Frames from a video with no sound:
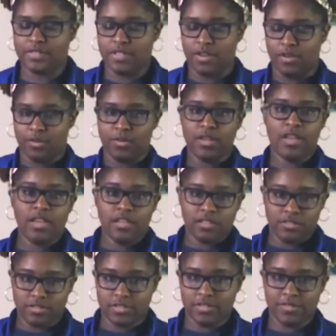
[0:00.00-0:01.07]
So
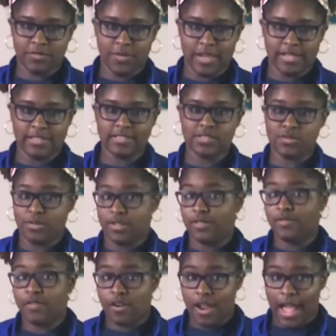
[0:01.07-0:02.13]
you should have waited
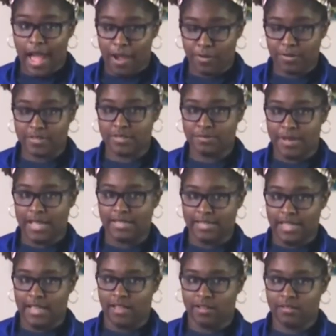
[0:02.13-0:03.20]
24 hours by
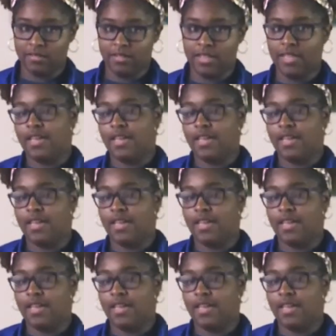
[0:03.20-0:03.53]
now.